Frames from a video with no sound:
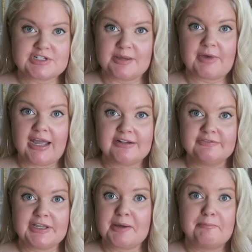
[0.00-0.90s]
some kind
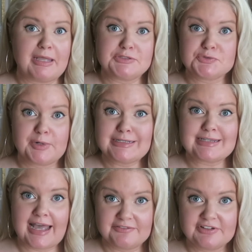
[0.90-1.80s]
of like a men's rights
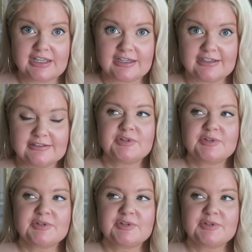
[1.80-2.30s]
advocate,